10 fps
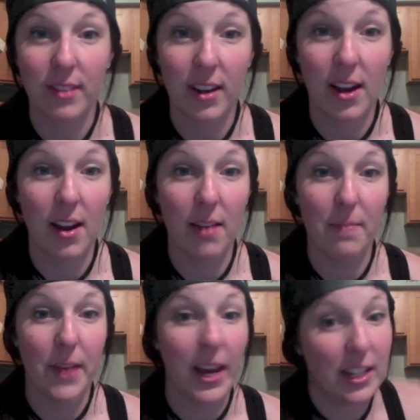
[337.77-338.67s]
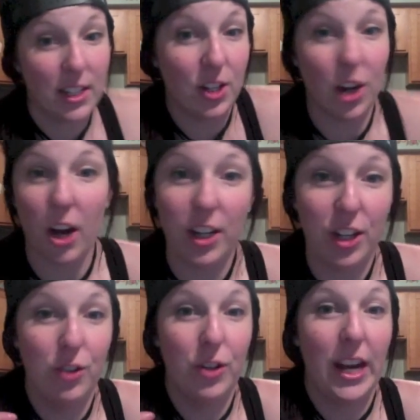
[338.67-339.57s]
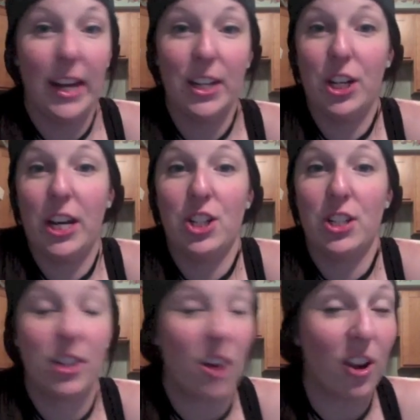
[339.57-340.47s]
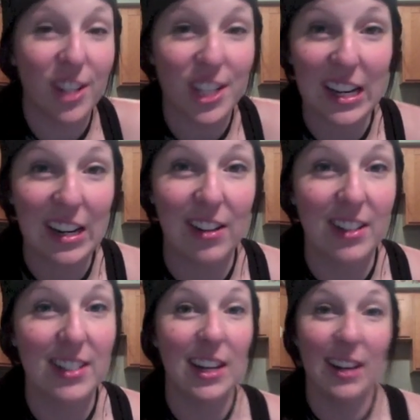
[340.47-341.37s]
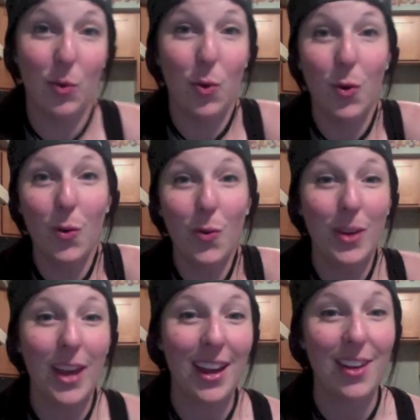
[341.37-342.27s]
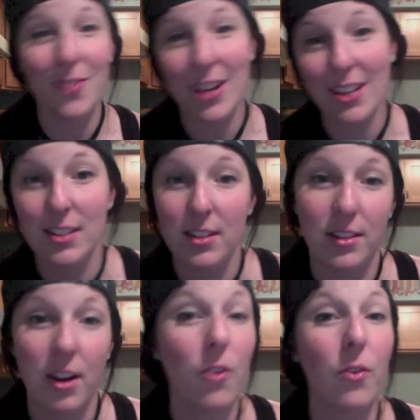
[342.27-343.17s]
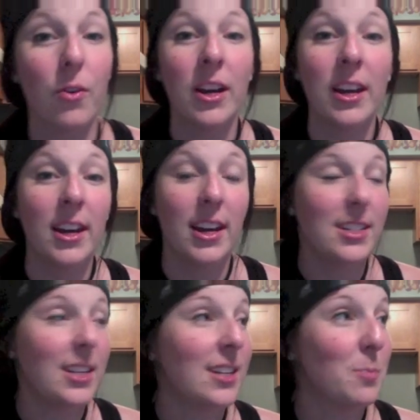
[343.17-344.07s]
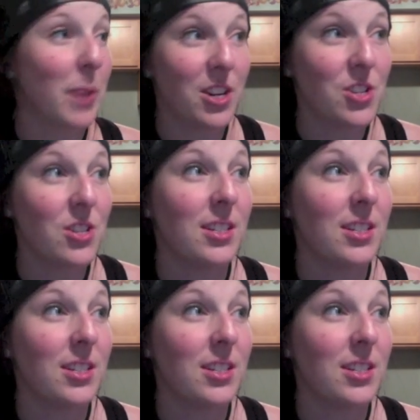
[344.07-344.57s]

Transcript: And it's not, you can't just acknowledge it and all of a sudden, whoo, yay, you're fixed. No, it takes patience.